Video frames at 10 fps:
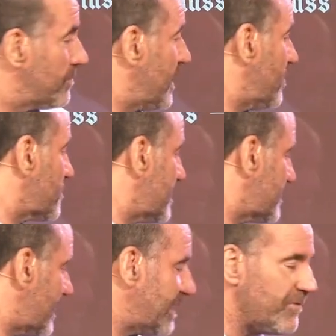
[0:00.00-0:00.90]
But here's what he's
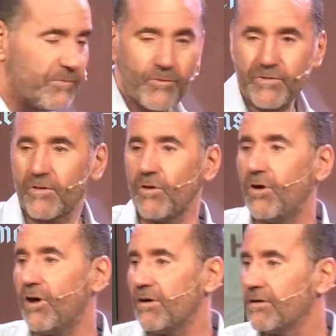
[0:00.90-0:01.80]
saying, even before the
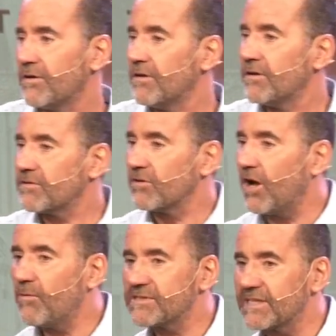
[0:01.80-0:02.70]
law
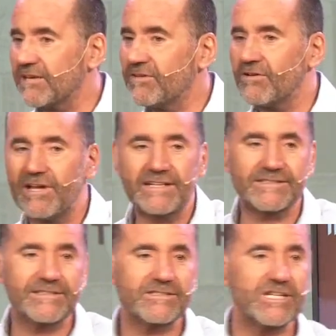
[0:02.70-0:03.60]
wasn't given until
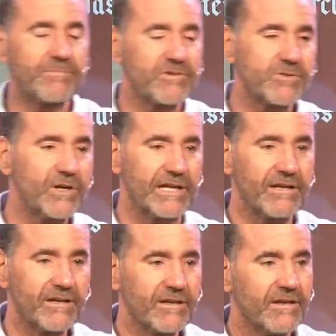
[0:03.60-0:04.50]
Exodus chapter 20.
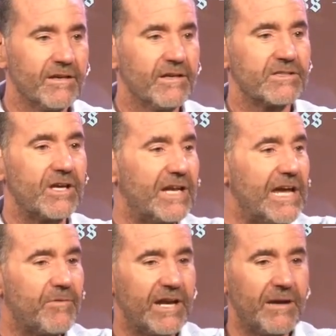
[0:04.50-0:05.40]
So you had
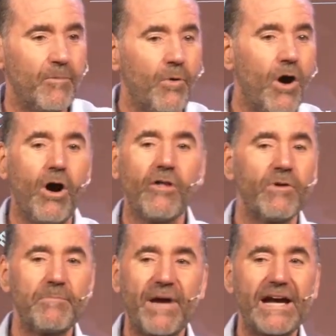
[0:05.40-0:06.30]
Abraham all the
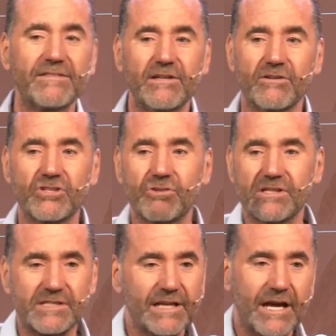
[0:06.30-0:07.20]
way back there
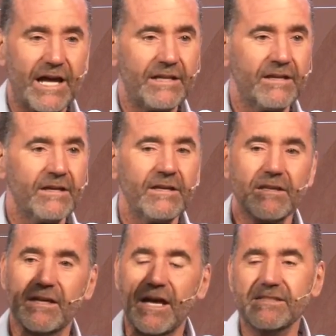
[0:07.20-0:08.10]
trusting God,
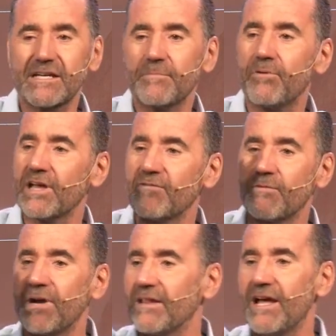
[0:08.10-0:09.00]
that God's got a plan
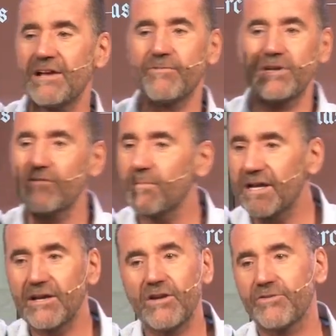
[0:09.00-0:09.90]
for my life. When
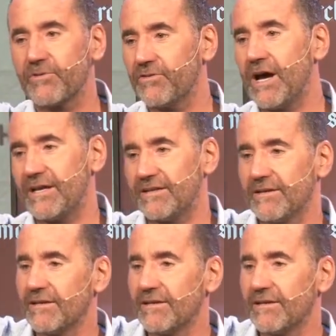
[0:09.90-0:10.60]
everybody else was not,